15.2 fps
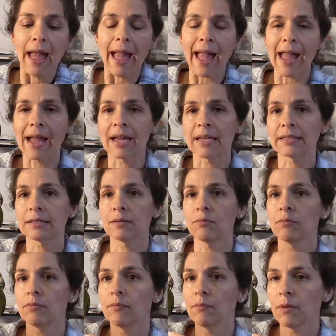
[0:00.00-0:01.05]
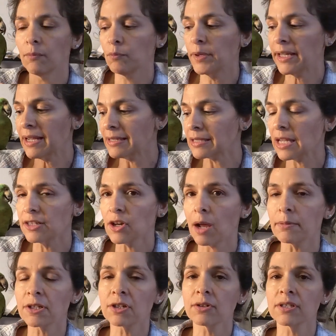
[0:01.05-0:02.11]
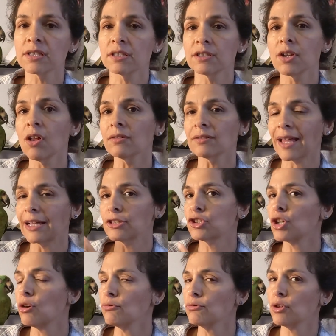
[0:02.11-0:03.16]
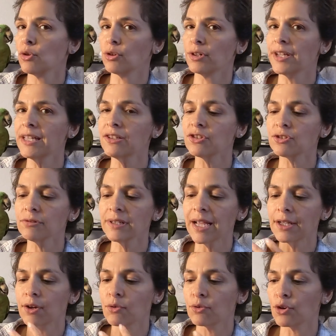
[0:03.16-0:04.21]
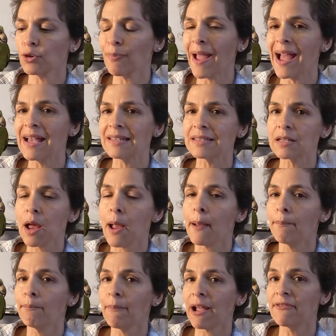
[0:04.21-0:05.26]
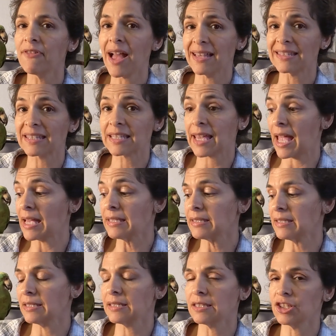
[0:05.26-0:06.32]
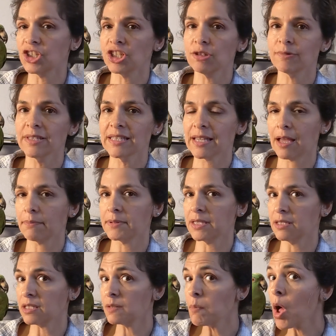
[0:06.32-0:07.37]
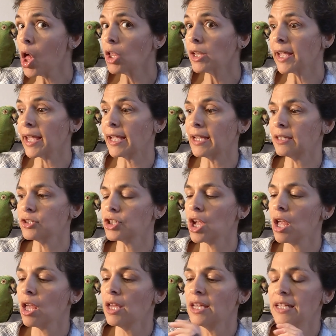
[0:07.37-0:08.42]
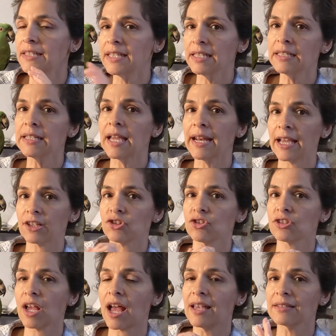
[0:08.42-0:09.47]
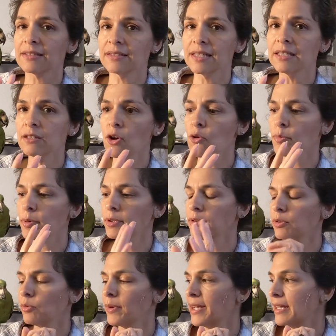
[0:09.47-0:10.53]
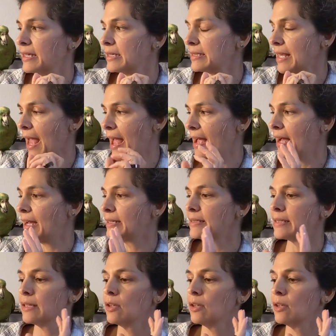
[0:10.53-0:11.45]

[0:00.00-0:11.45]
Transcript: And because I adopted her as an adult, I don't know her history, I don't know her past. My vet's guess is that she was kept in a small cage, didn't get exercise, didn't open her wings, and